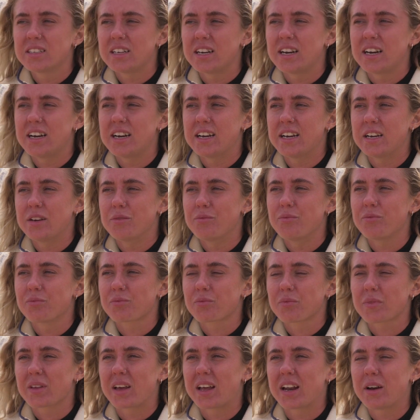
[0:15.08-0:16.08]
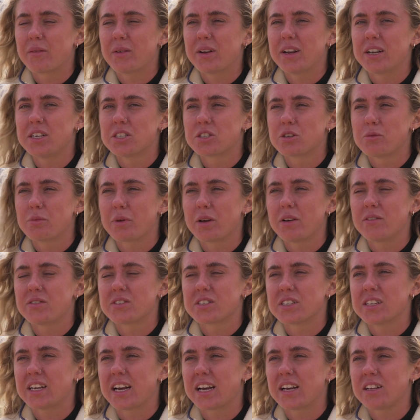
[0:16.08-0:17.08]
Um, and I went into a bit of
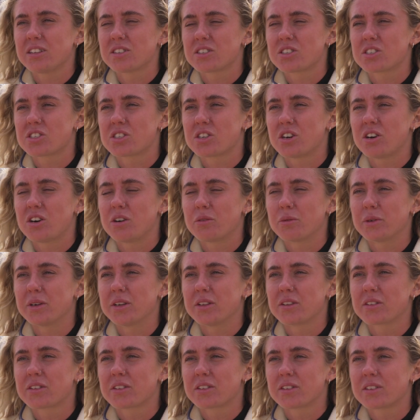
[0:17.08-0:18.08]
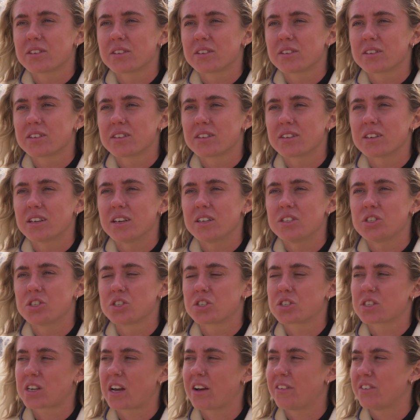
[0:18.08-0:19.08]
denial to start with and
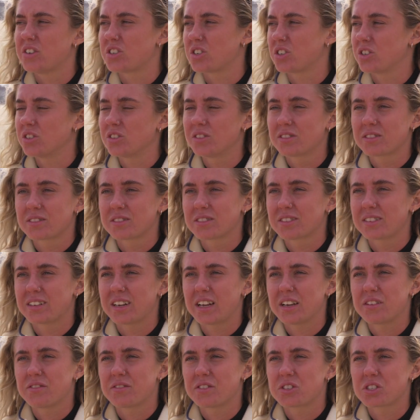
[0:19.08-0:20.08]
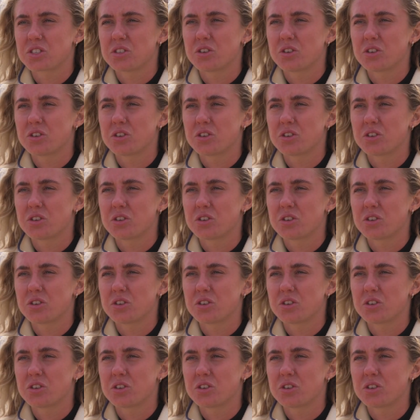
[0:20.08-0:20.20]
just carried on life as